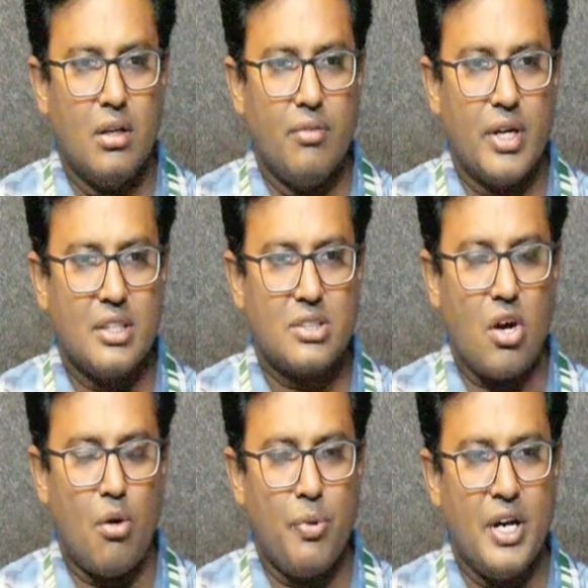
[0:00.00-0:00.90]
we
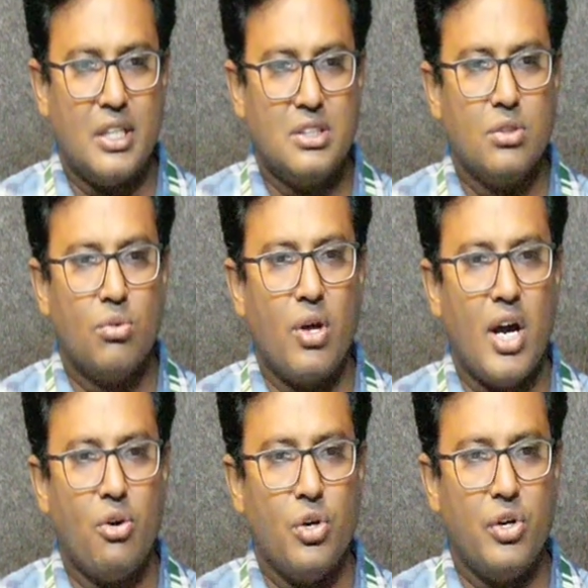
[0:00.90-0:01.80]

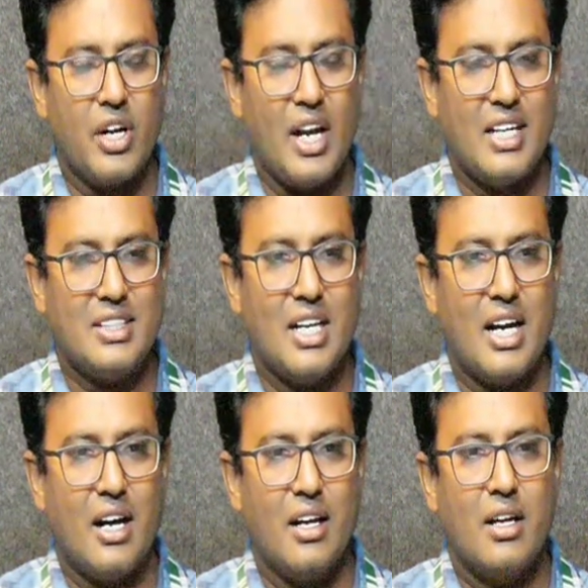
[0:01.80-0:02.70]
have to utilize
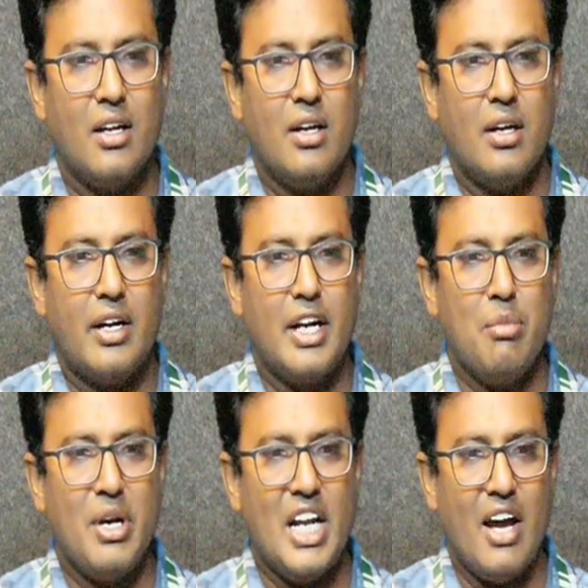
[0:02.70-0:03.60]
the
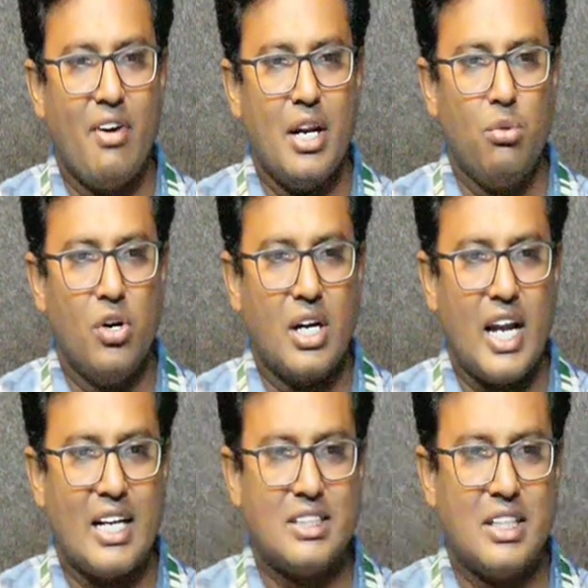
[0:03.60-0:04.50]
ready-madely available
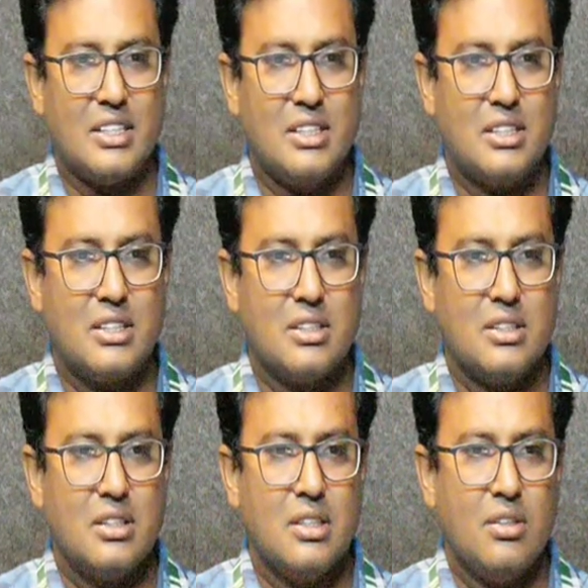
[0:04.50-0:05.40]
classes
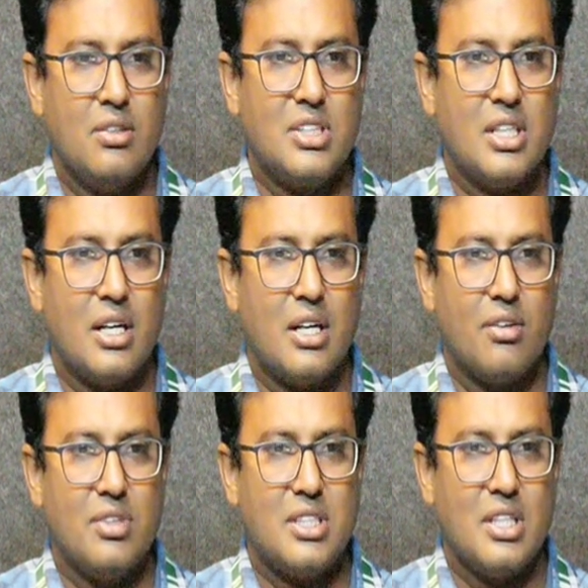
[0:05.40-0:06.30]
which
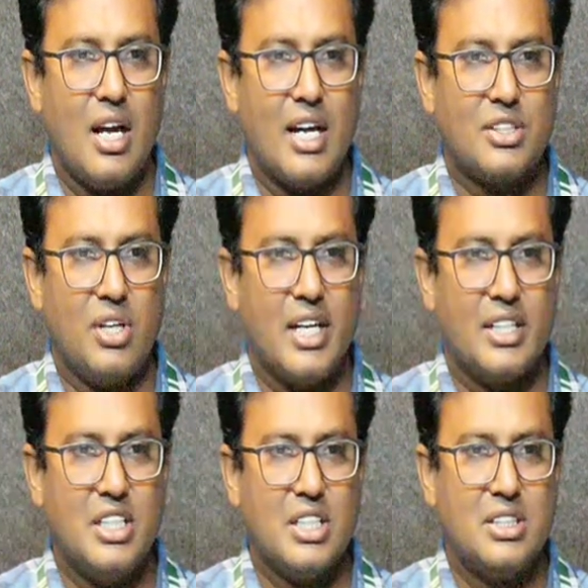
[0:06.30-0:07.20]
actually
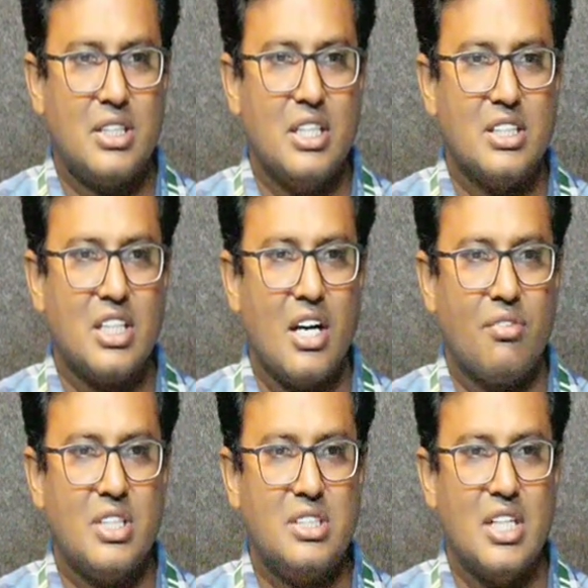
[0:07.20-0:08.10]
exists inside of
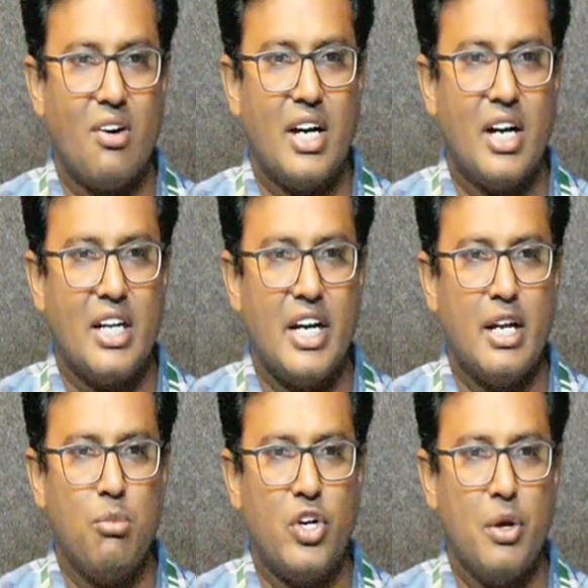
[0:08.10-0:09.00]
this
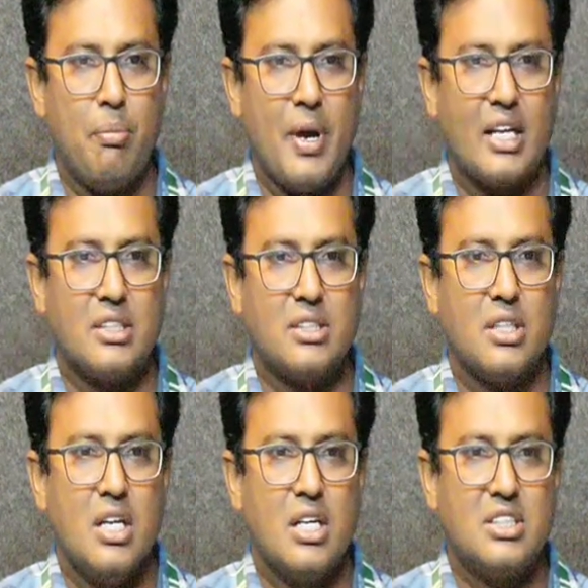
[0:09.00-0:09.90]
java.awt package.
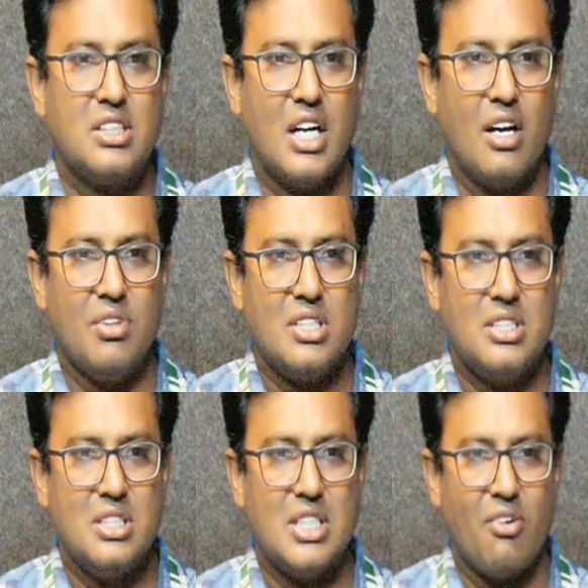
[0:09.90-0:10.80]
Inside of this
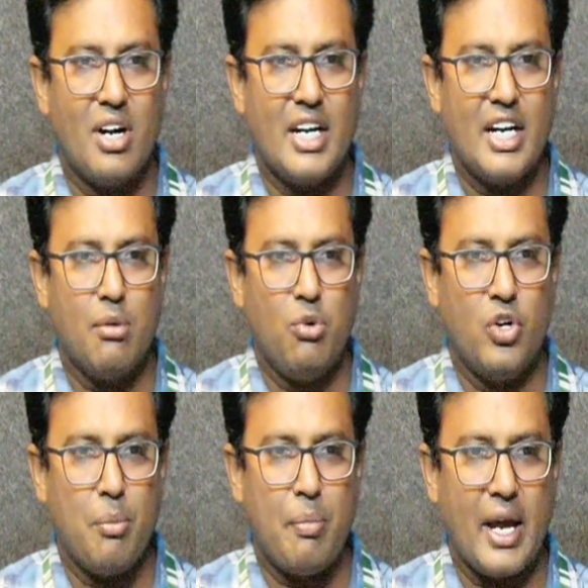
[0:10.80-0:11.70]

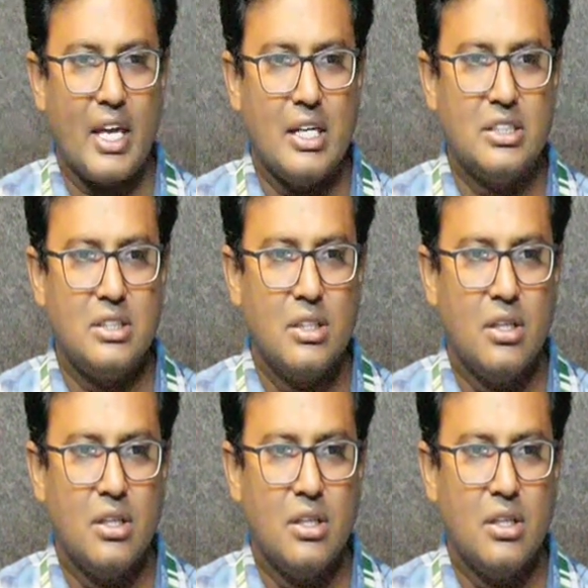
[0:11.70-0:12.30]
java.awt package